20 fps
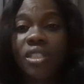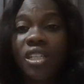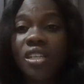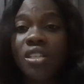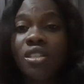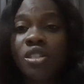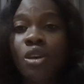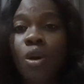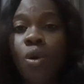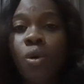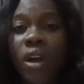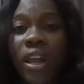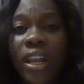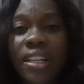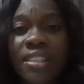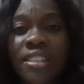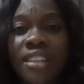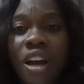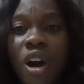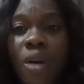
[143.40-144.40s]
so who
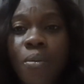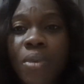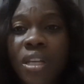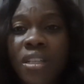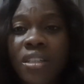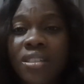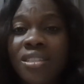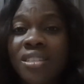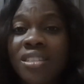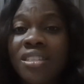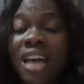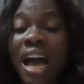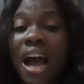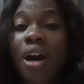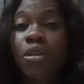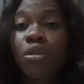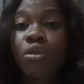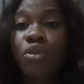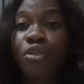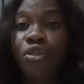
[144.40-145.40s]
can tell me the
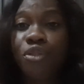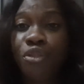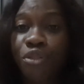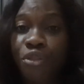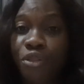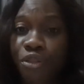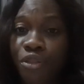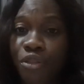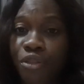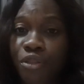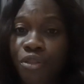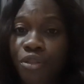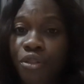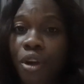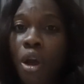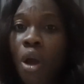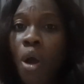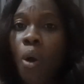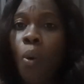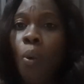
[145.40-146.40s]
sound f?
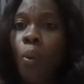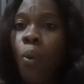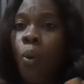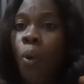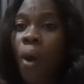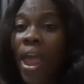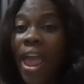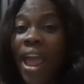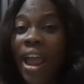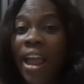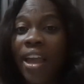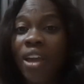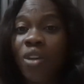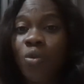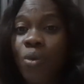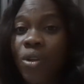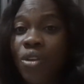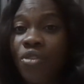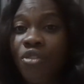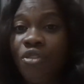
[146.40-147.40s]
Where
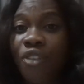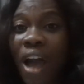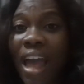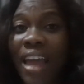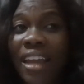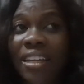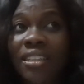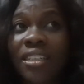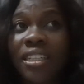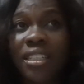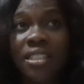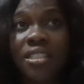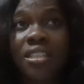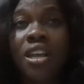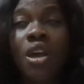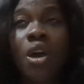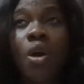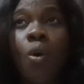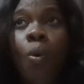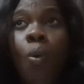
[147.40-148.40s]
can we find it?
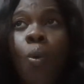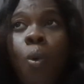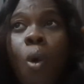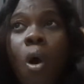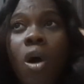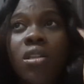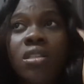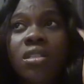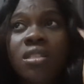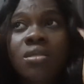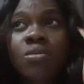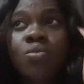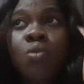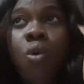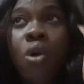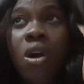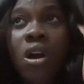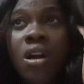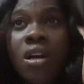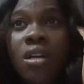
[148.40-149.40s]
What
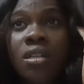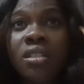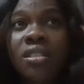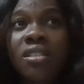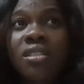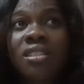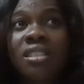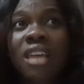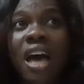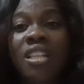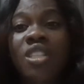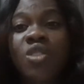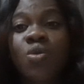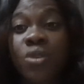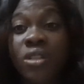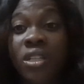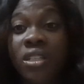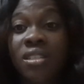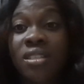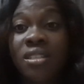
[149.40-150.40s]
word starts
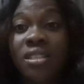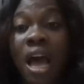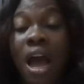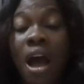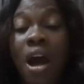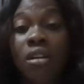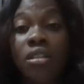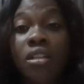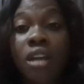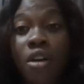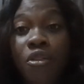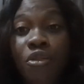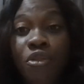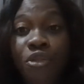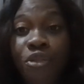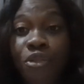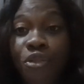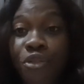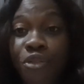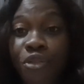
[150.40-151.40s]
with the sound
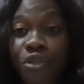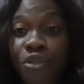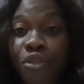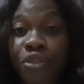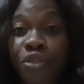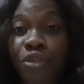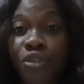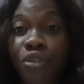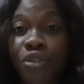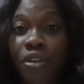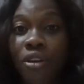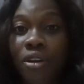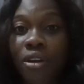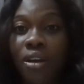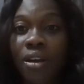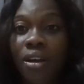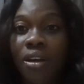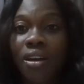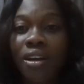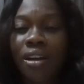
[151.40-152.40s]
f?
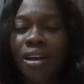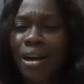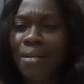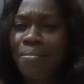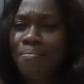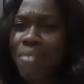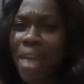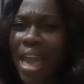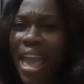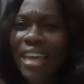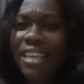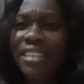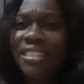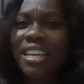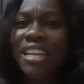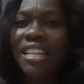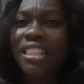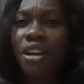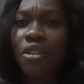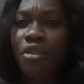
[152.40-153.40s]

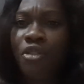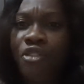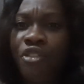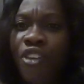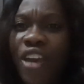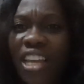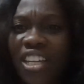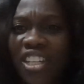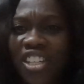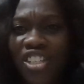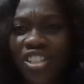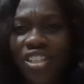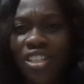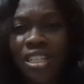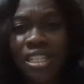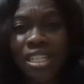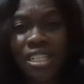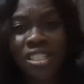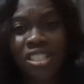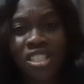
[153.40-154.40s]
Amazing, the fish.
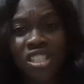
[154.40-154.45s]
Good